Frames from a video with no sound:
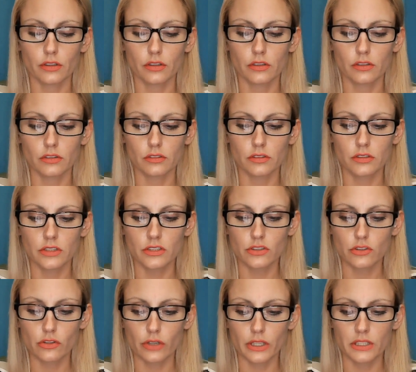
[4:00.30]

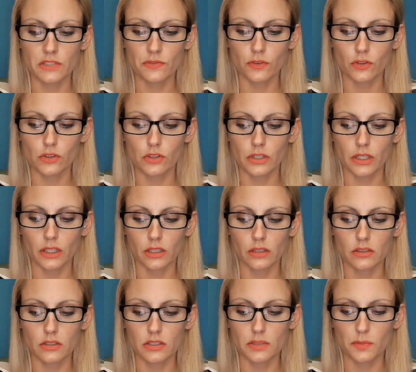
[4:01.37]
disgraceful and
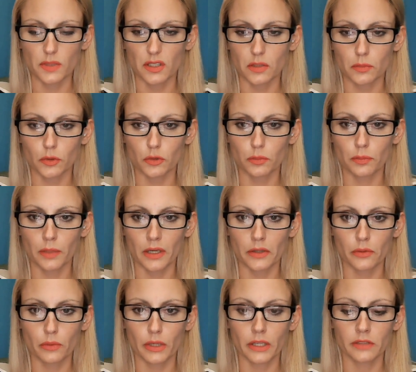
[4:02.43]
despicable, by the
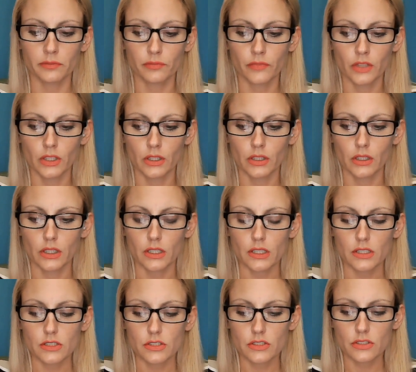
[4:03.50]
way.
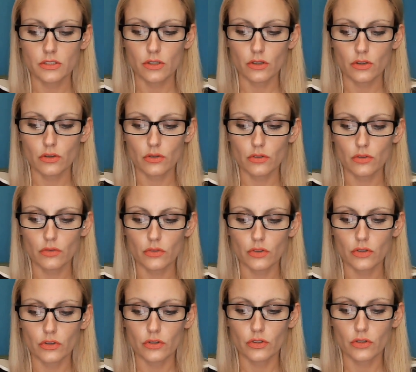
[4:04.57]
So
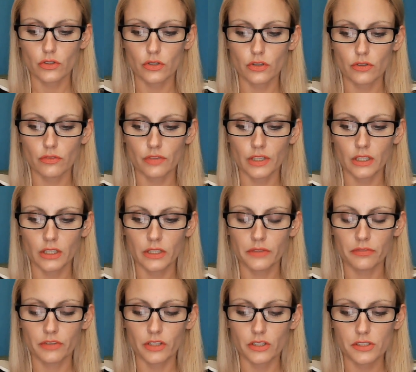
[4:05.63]
Vanity
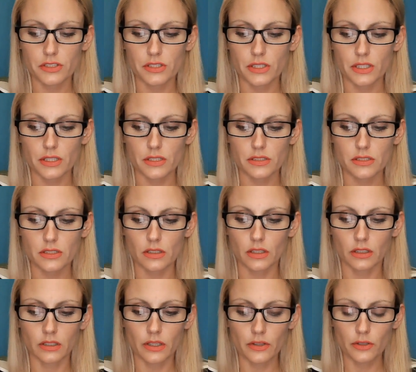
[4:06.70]
Fair says,
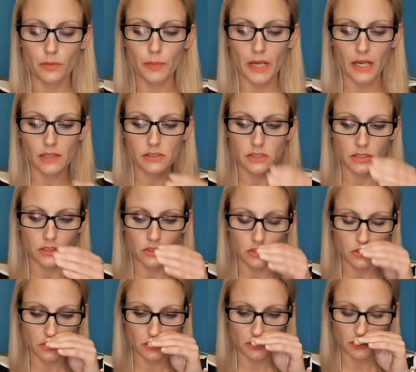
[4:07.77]
another passage,
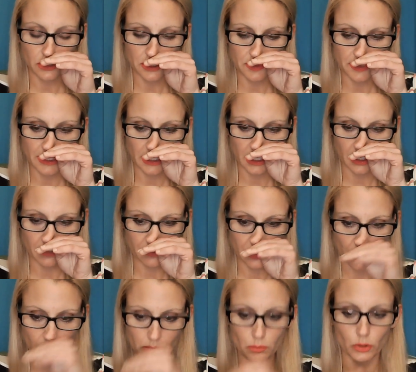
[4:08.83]
speaking of
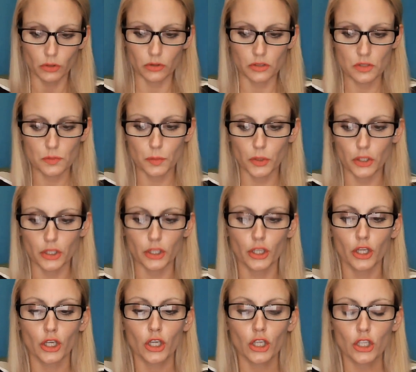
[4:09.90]
John Bolton's book,
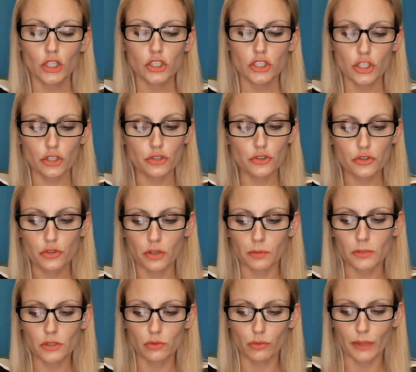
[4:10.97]
shows Trump's
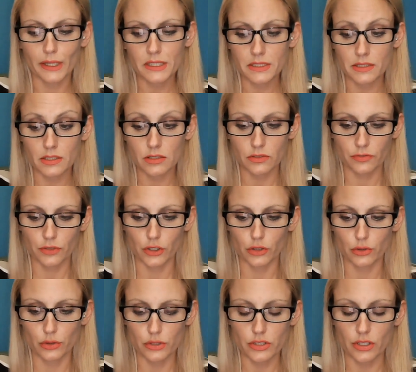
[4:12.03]
racist
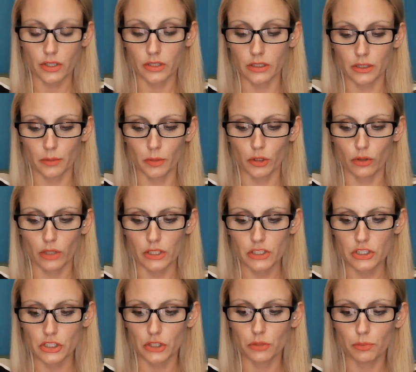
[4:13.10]
views on
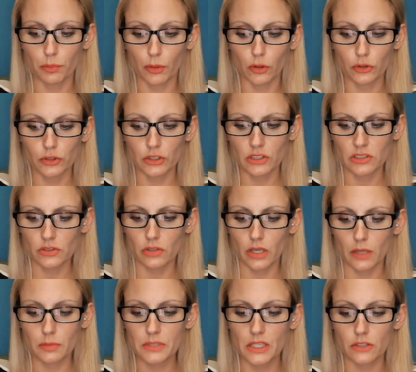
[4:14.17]
immigration. Bolton describes
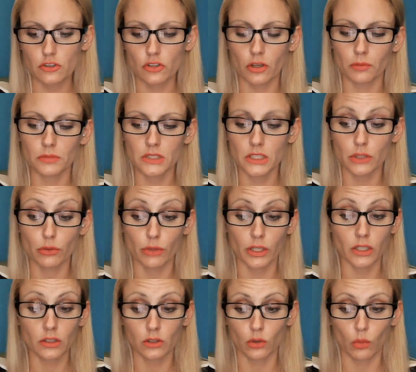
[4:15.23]
how Trump
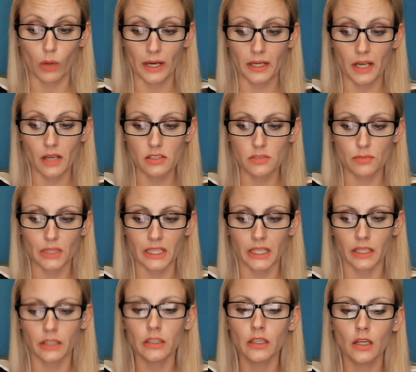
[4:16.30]
derailed a White House meeting
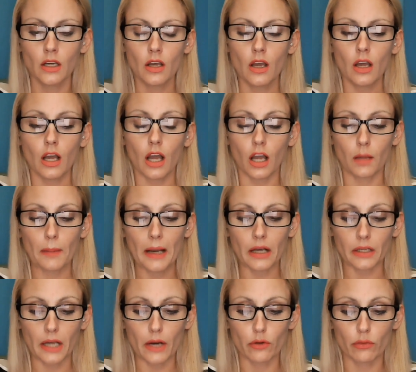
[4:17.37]
about
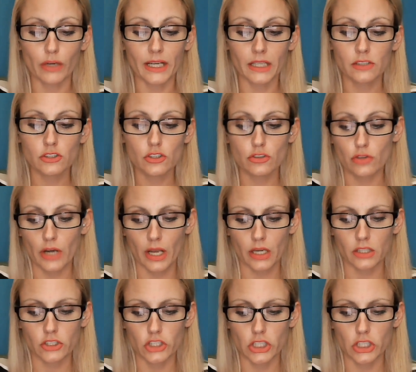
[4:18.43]
Iran's strategy